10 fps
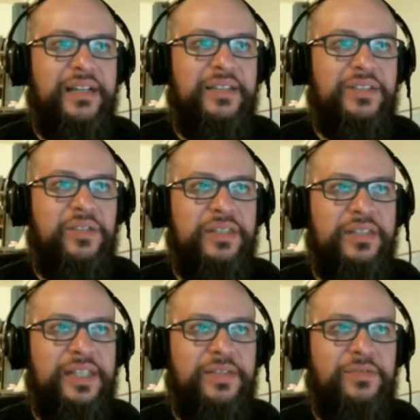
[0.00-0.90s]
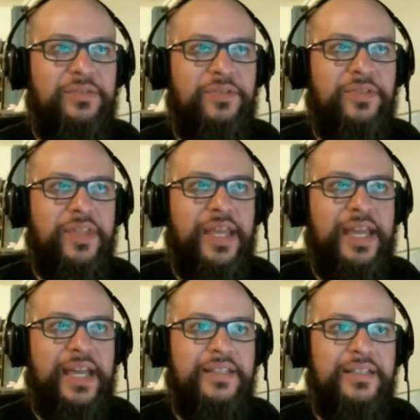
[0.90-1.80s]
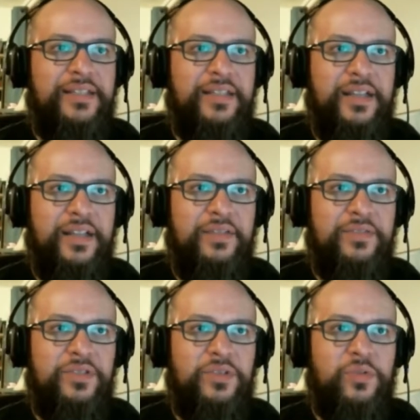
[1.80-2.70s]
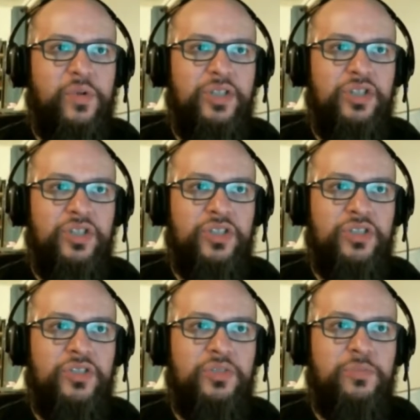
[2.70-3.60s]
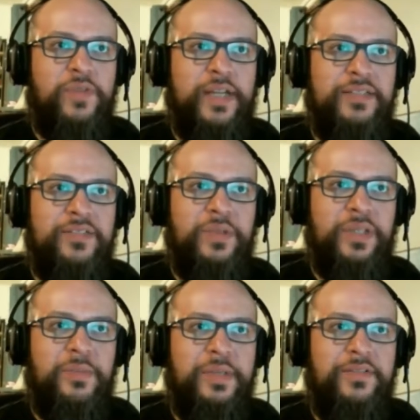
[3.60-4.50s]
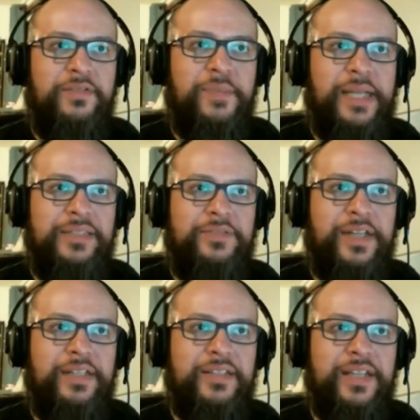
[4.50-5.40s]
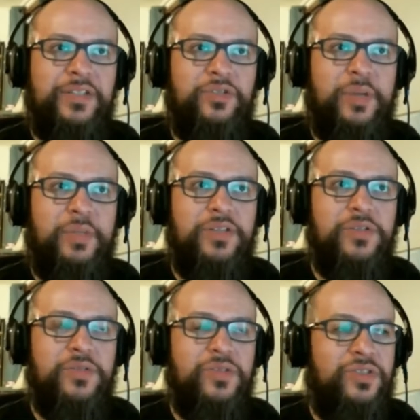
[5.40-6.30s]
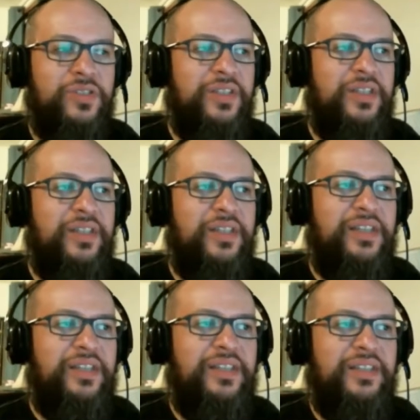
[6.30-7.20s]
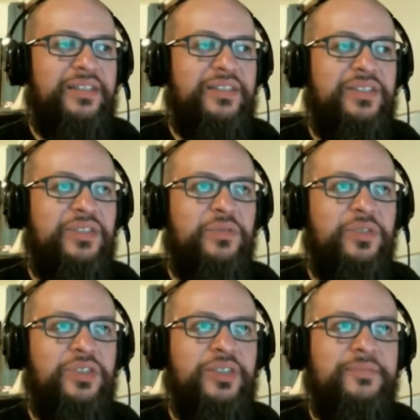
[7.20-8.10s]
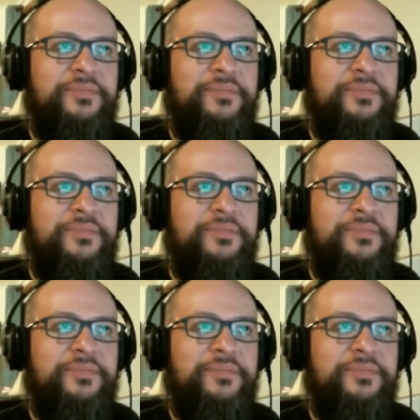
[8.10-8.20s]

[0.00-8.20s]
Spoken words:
So that's it for that. If there's no questions, let's move on to a little bit of Mass Effect Andromeda news. Zeus?